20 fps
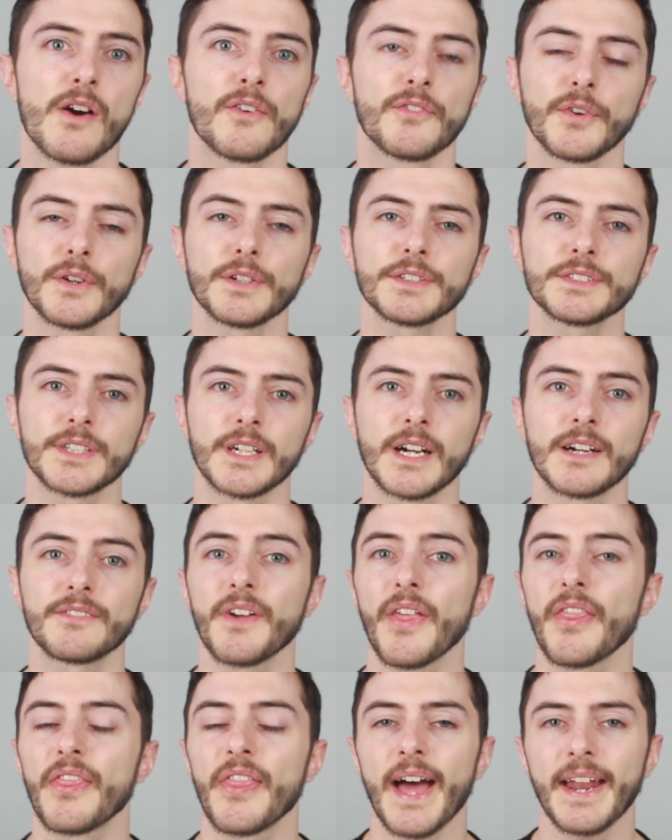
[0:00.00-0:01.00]
First
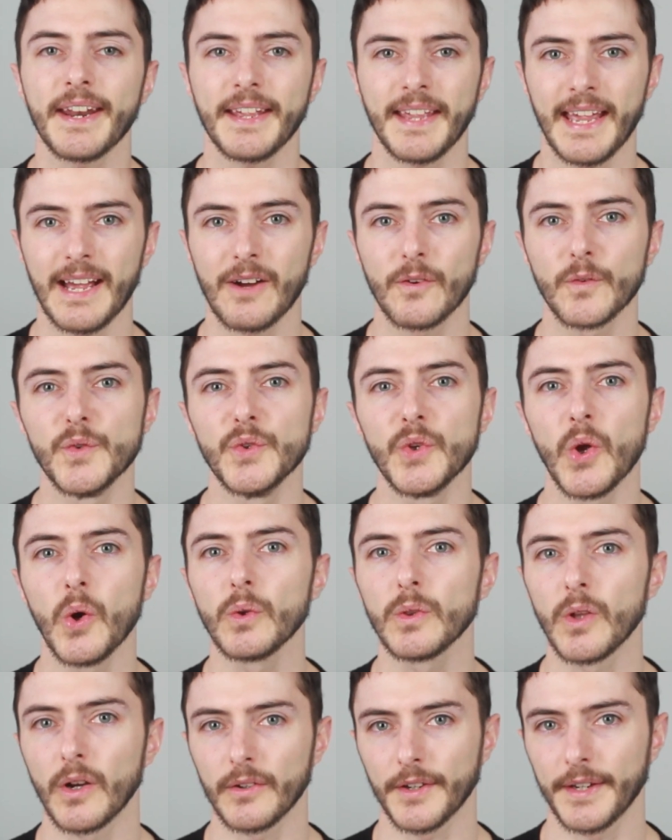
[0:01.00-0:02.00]
off, that account
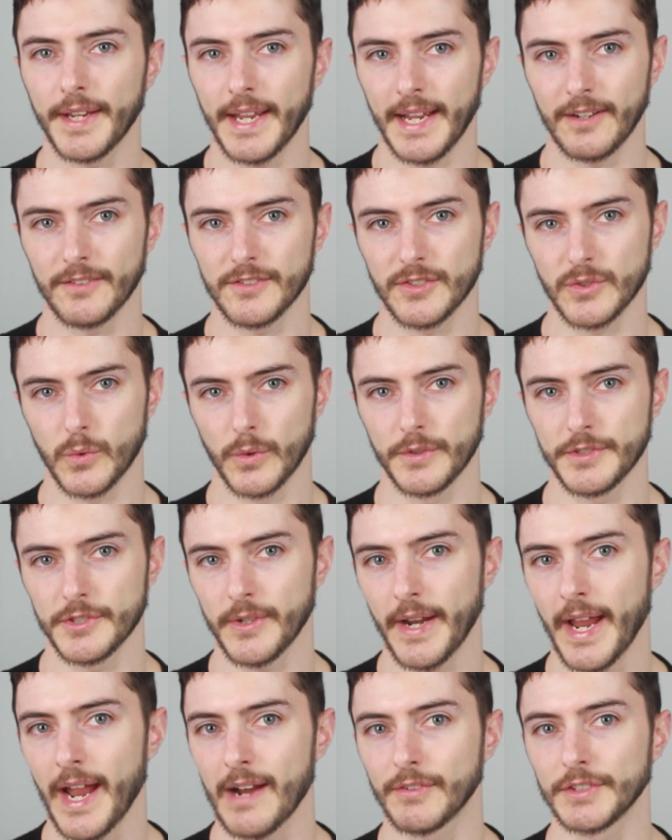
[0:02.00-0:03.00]
no longer counts towards
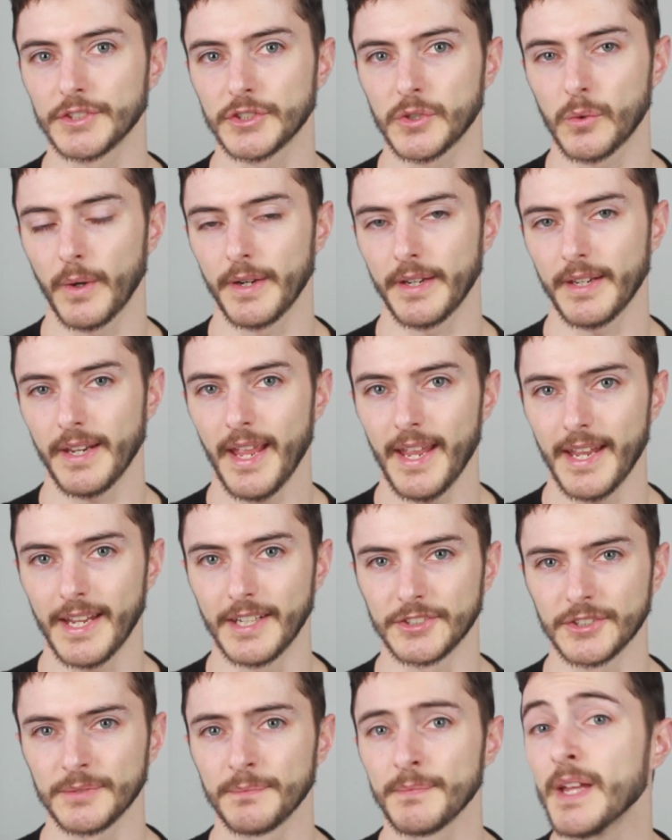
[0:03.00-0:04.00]
your average credit
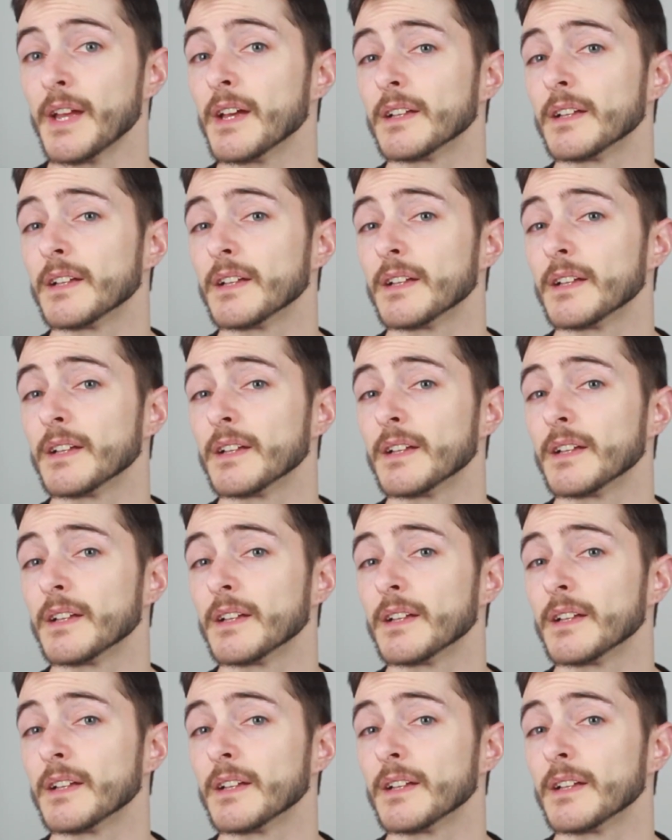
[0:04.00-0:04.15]
age.